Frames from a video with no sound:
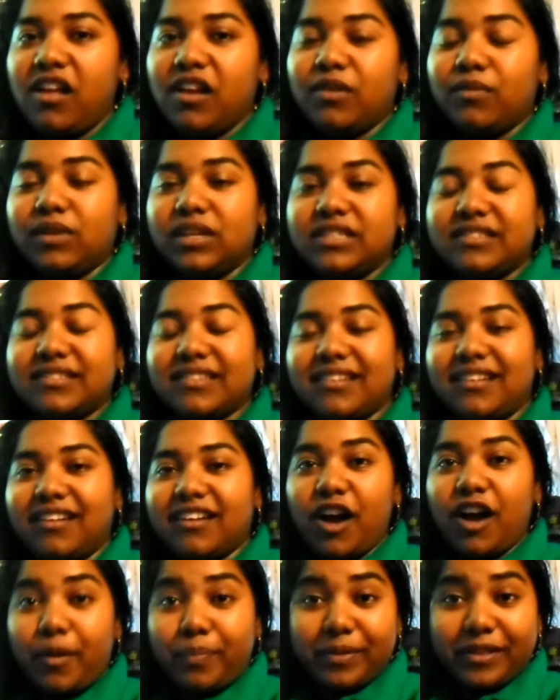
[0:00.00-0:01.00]
with a
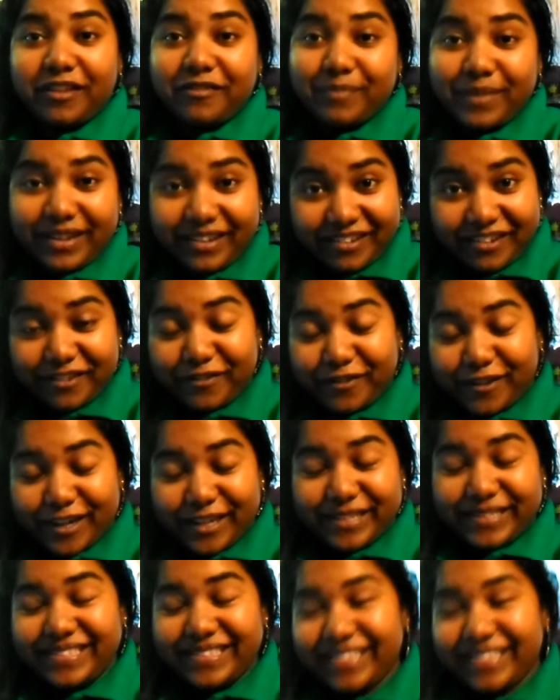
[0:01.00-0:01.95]
couple of my other friends,